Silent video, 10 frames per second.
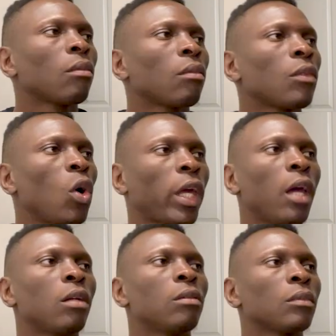
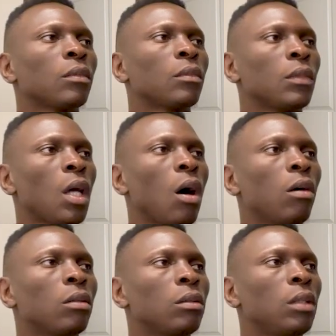Okay,
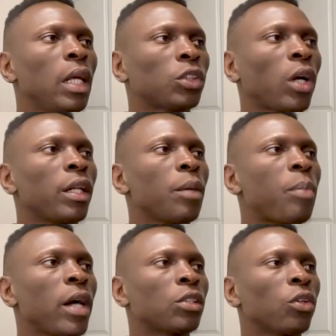now let's run the
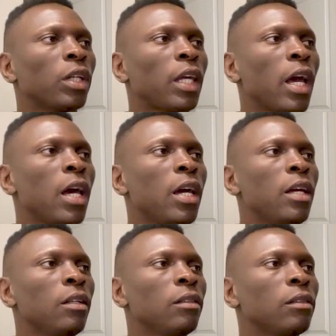Python
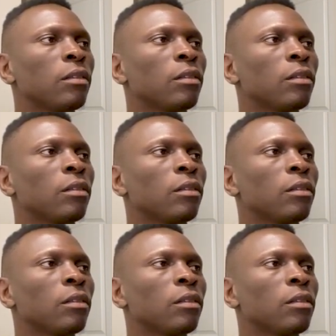again.